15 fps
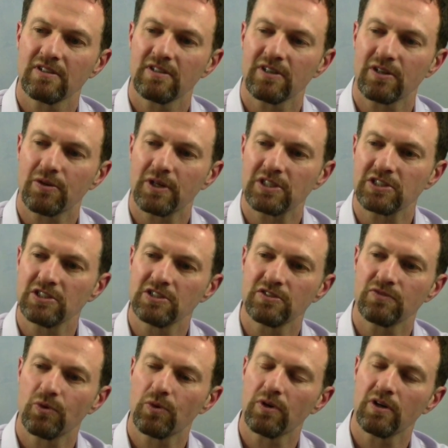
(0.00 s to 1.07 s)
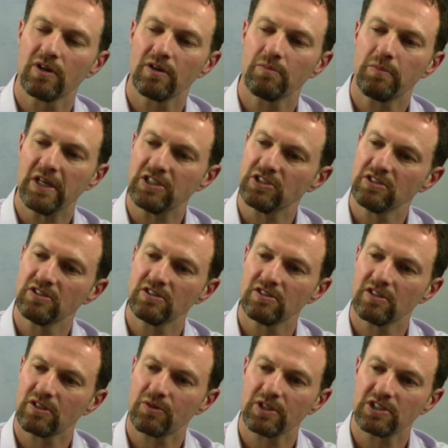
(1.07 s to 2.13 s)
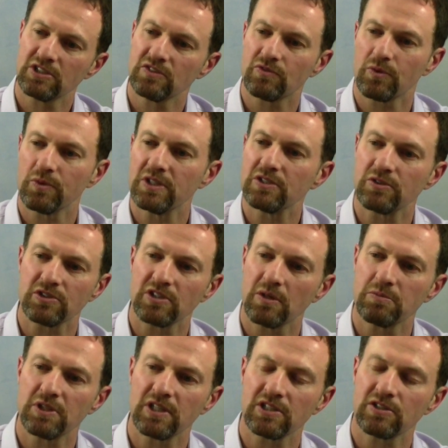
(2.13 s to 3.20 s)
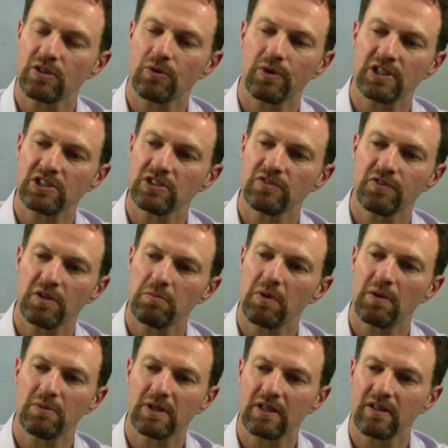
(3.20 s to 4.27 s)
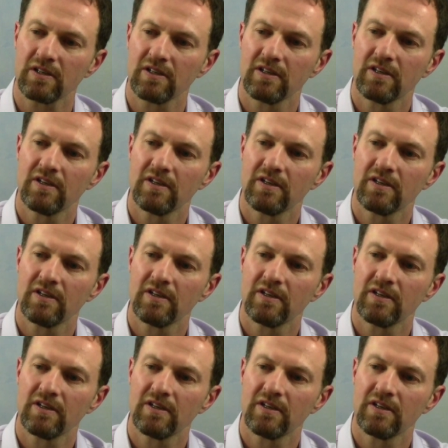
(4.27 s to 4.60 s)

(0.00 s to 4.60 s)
They're questions for patients, they're questions for research subjects, they're questions for the public.